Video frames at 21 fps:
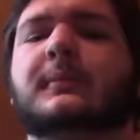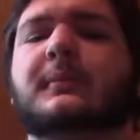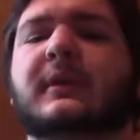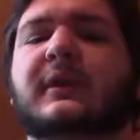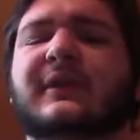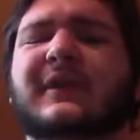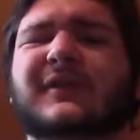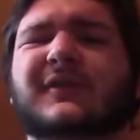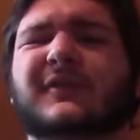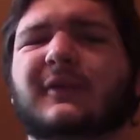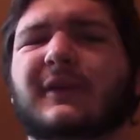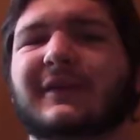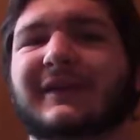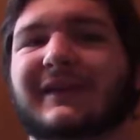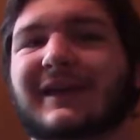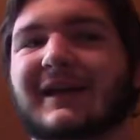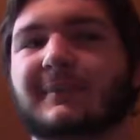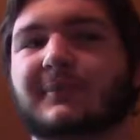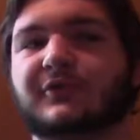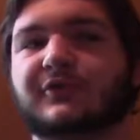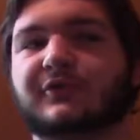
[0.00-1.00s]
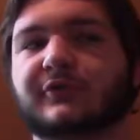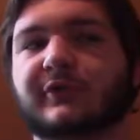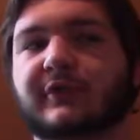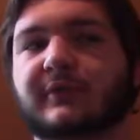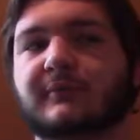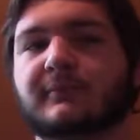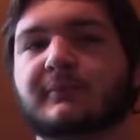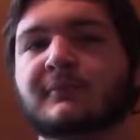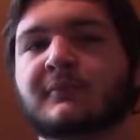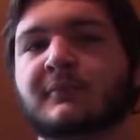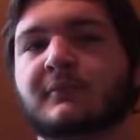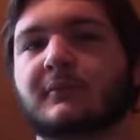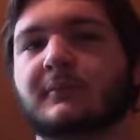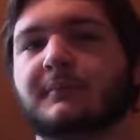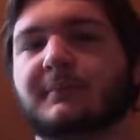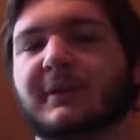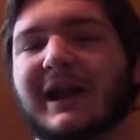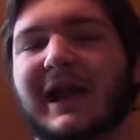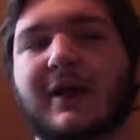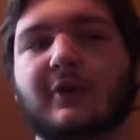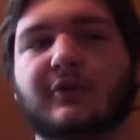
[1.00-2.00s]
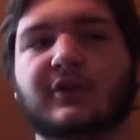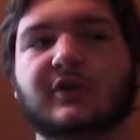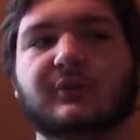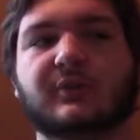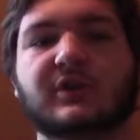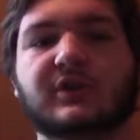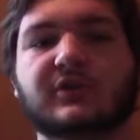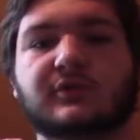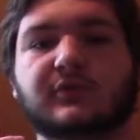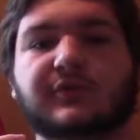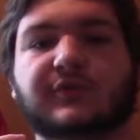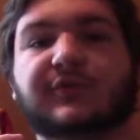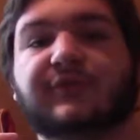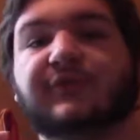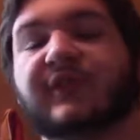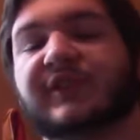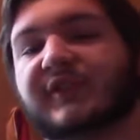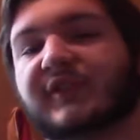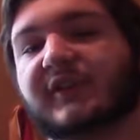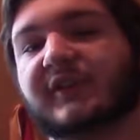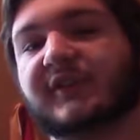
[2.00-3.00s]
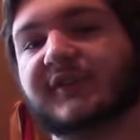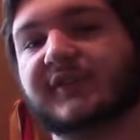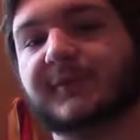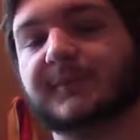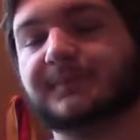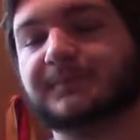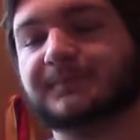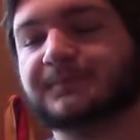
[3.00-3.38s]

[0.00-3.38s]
And that's a lot of chemistry. But how can we use physics